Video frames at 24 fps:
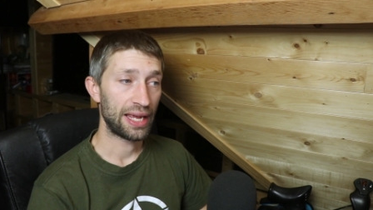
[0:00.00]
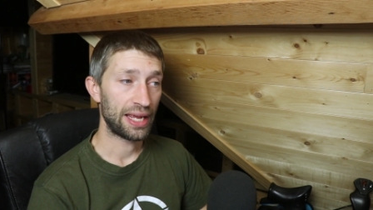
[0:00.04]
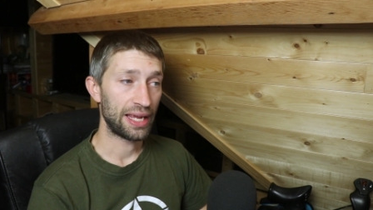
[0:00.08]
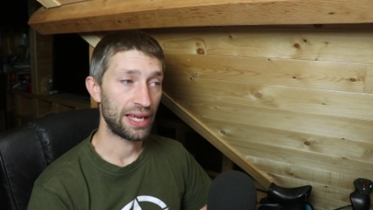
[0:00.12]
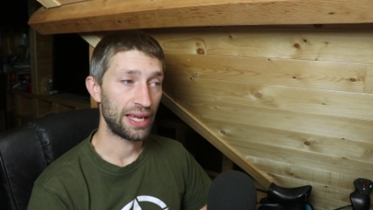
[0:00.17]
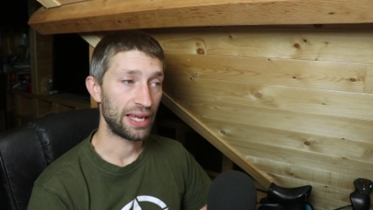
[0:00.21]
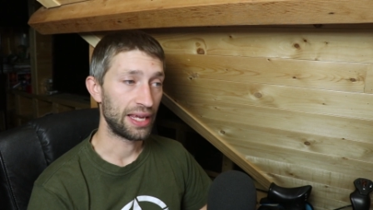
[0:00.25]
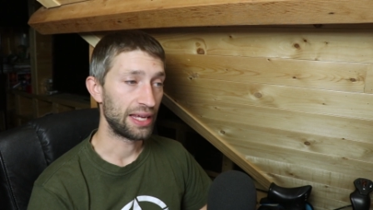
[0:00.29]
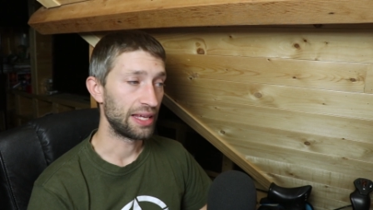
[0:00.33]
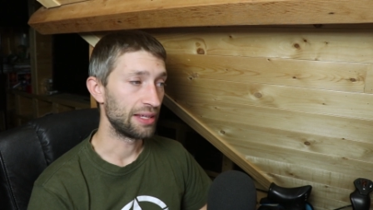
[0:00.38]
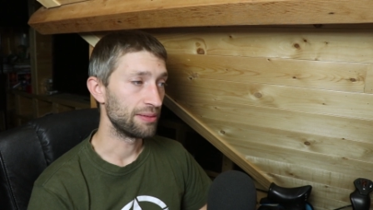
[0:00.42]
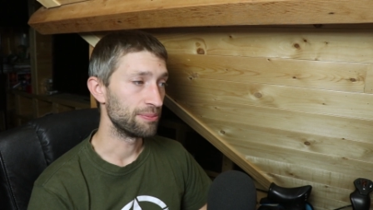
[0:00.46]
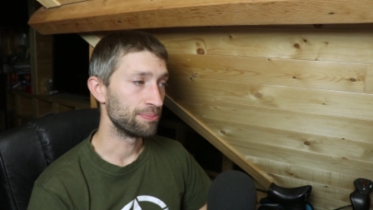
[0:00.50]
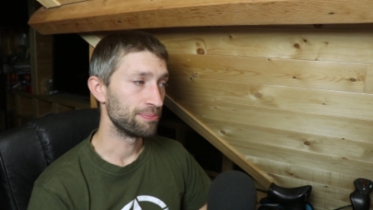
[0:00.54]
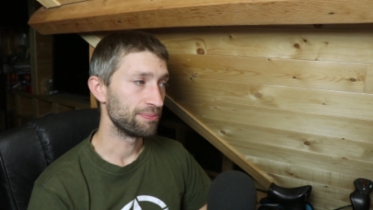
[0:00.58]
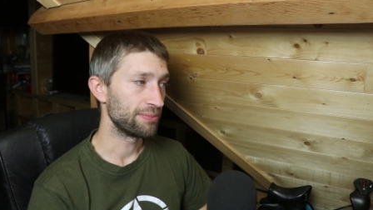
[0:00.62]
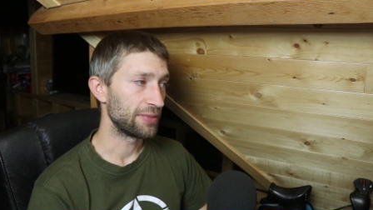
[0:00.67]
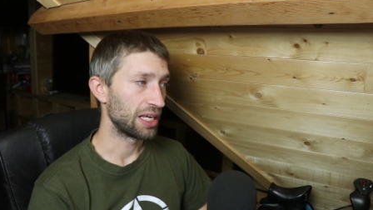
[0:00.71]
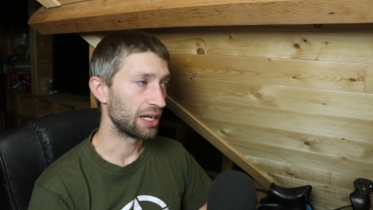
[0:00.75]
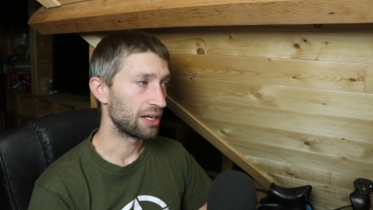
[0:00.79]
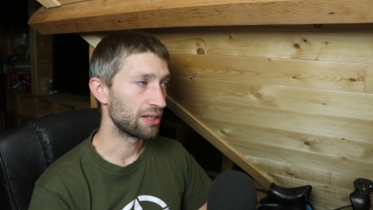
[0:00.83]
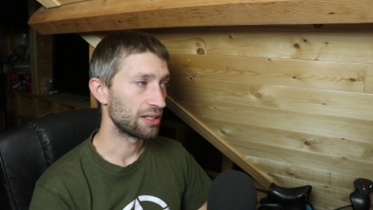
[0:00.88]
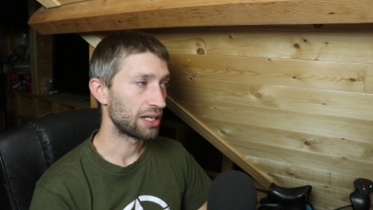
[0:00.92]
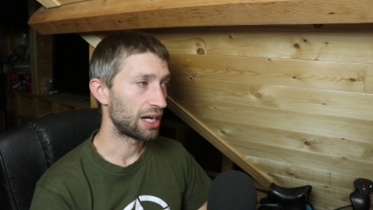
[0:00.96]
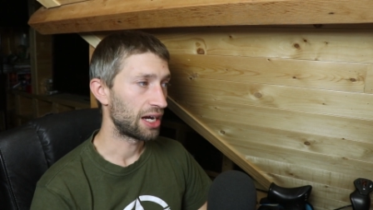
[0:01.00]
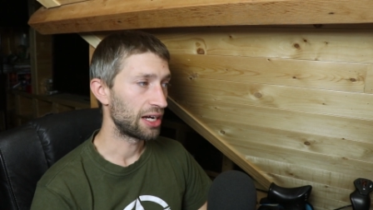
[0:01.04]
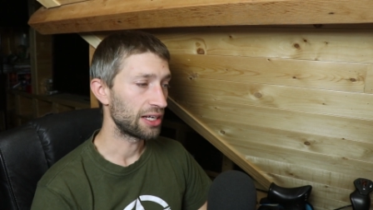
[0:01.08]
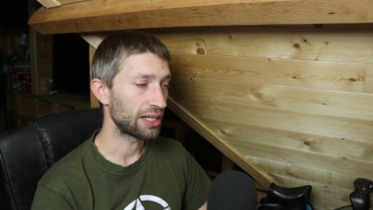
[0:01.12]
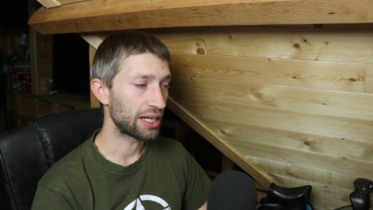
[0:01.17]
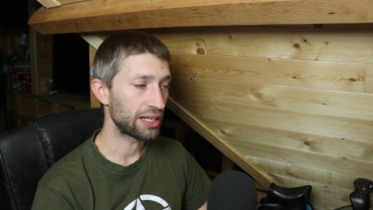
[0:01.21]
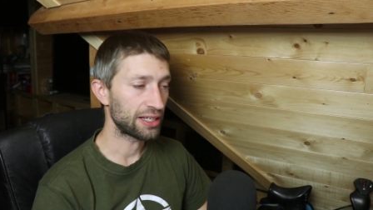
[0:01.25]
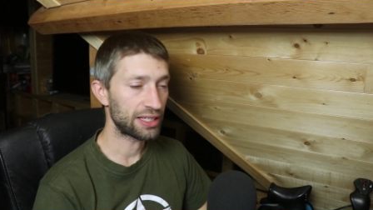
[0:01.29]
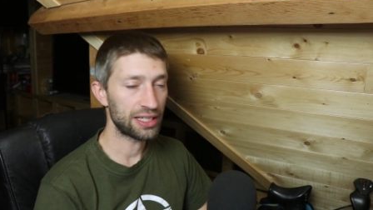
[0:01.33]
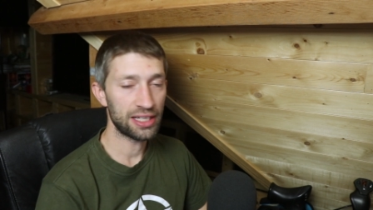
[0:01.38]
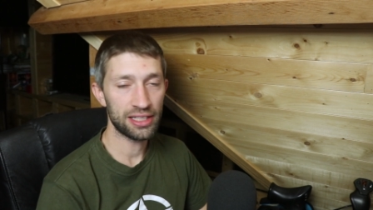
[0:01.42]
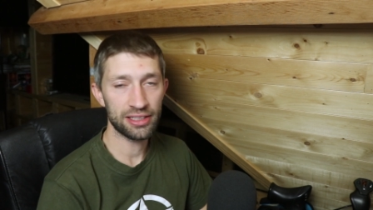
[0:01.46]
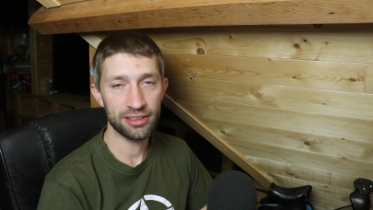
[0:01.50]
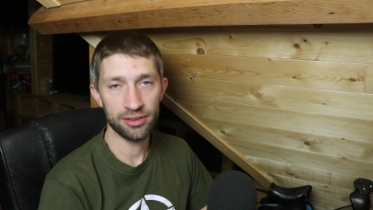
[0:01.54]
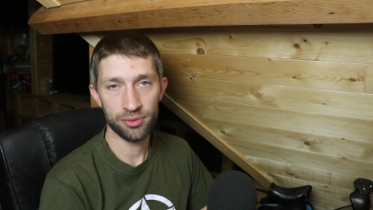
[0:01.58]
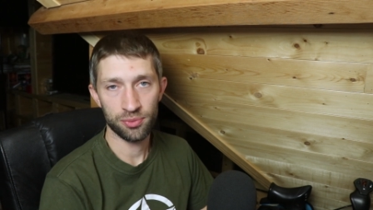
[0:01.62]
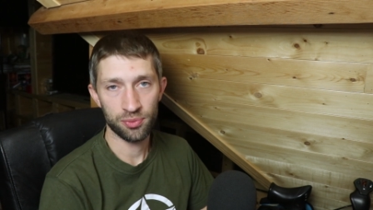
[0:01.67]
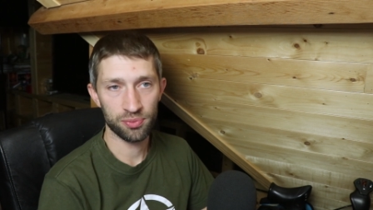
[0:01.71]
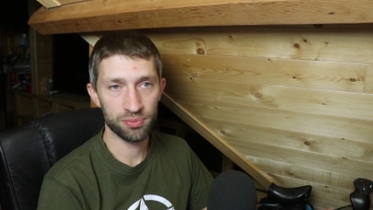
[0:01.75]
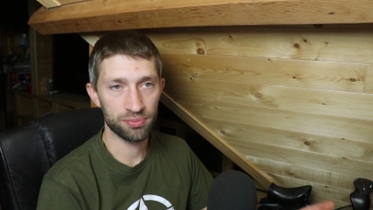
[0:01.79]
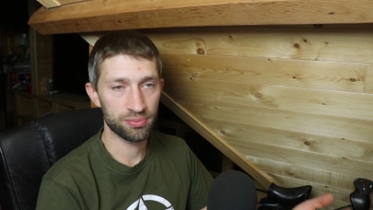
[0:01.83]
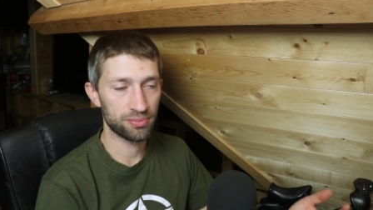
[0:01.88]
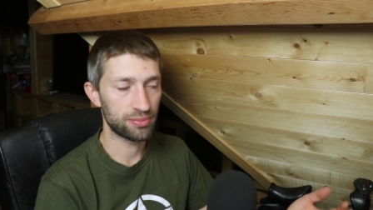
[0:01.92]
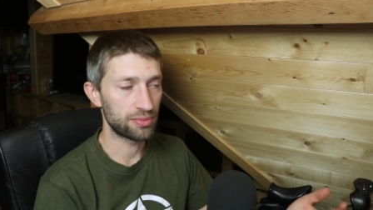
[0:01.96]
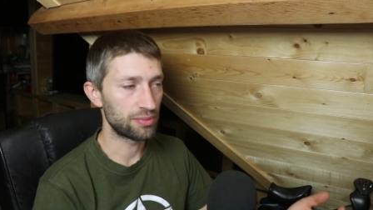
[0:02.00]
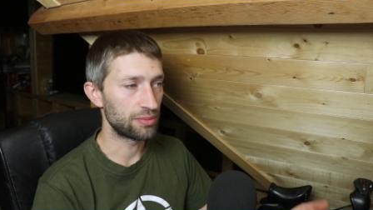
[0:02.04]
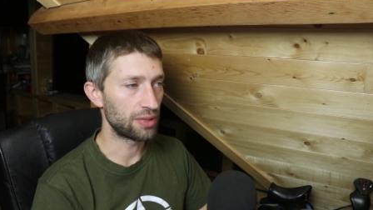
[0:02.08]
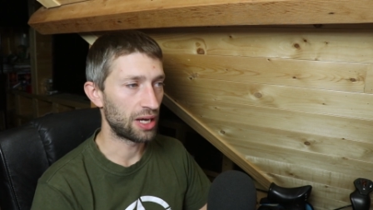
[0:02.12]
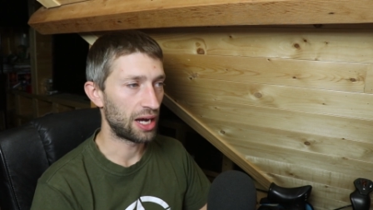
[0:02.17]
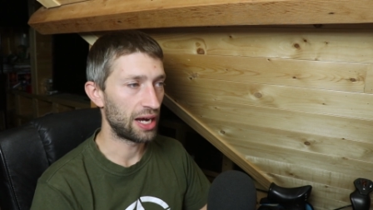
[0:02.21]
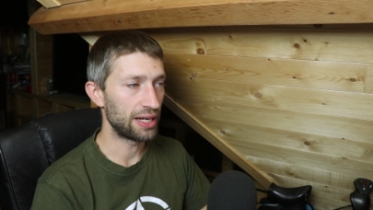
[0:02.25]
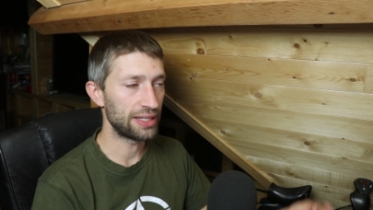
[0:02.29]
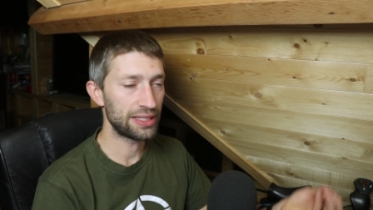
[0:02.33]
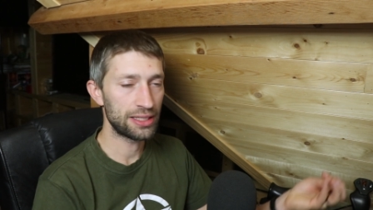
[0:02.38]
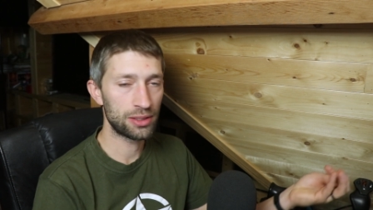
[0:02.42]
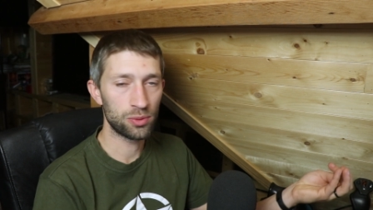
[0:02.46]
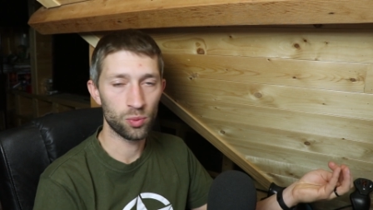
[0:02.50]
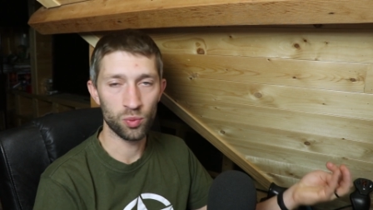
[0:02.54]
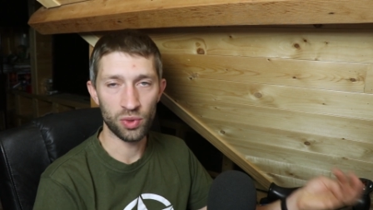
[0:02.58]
And yeah, I, I can't I didn't